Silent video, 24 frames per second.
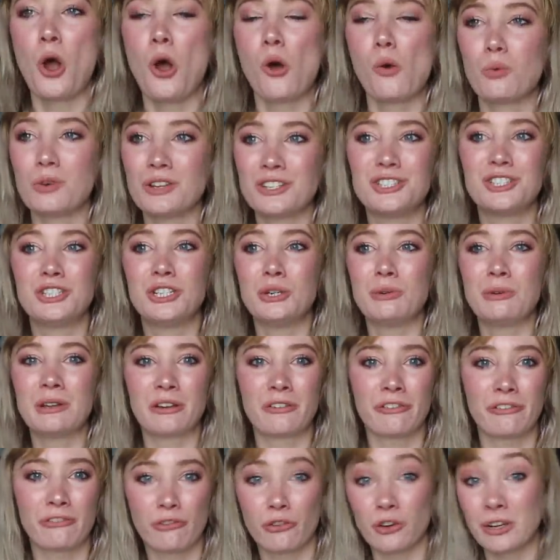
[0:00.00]
was doing
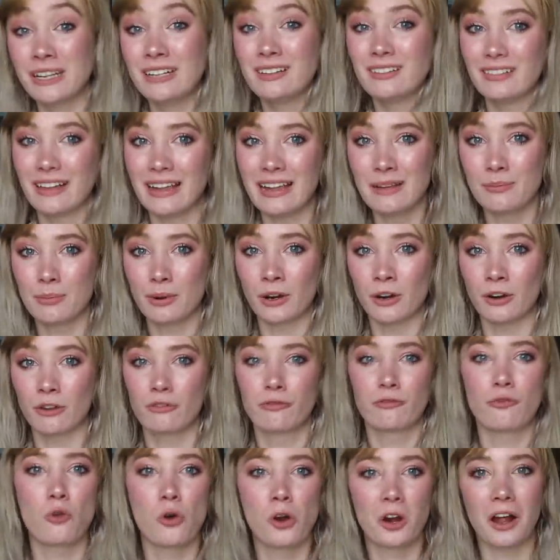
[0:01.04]
free labor
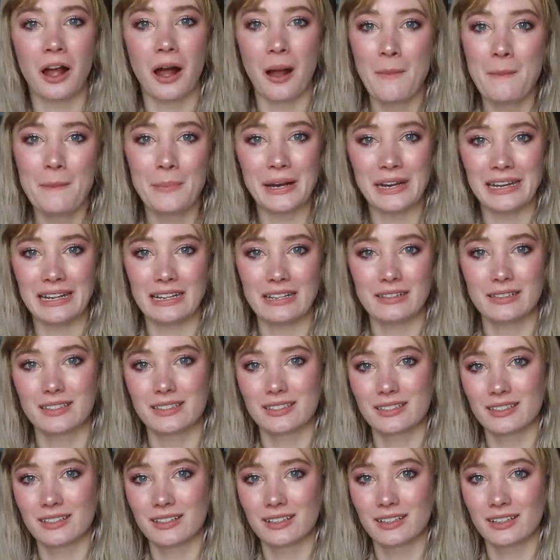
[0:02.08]
for companies.